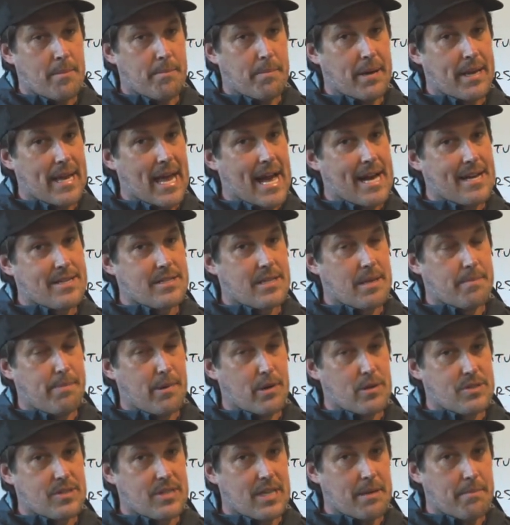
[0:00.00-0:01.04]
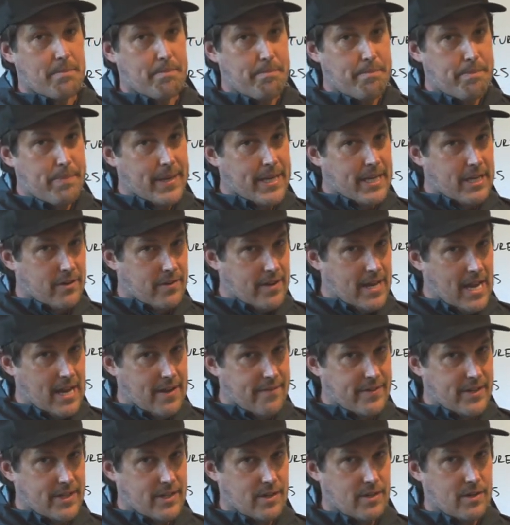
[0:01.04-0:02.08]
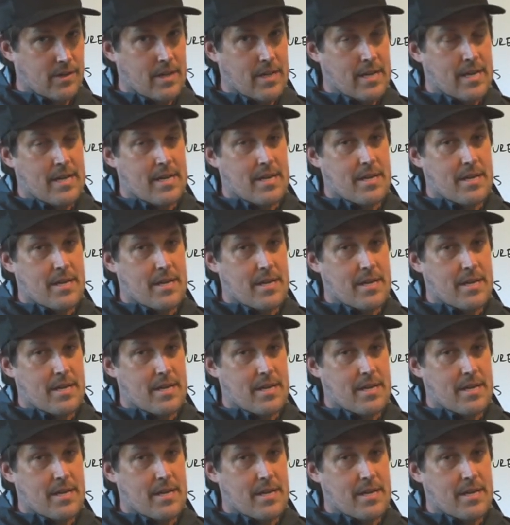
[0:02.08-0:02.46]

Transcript: but as the boats get bigger and heavier,